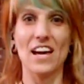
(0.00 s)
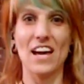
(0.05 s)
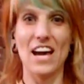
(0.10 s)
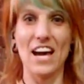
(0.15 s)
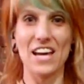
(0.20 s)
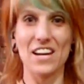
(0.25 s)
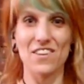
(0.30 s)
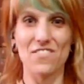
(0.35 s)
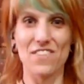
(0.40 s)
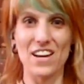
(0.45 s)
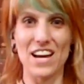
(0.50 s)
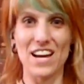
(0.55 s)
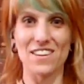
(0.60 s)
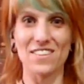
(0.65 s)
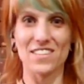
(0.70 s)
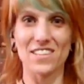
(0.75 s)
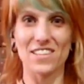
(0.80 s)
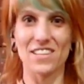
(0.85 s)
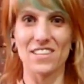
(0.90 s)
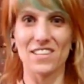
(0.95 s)
and around.
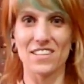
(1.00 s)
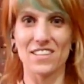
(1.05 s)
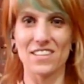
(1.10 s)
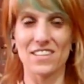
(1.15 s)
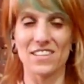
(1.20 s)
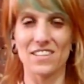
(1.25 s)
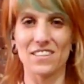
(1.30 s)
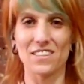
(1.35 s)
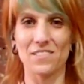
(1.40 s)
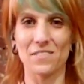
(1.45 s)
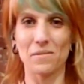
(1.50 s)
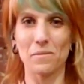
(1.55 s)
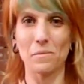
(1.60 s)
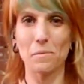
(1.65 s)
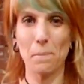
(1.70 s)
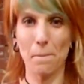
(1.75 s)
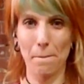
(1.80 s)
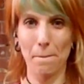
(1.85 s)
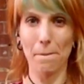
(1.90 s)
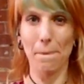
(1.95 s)

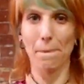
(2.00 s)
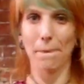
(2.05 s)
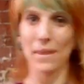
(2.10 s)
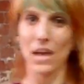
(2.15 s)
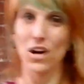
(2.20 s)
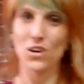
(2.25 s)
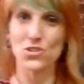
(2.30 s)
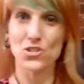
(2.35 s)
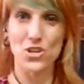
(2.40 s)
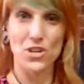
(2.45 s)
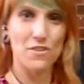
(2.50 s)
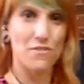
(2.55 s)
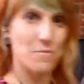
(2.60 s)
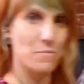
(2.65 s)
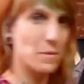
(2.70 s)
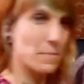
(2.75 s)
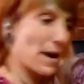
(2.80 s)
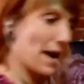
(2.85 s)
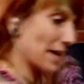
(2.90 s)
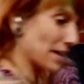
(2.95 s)
I'll show you from the
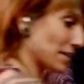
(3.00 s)
back.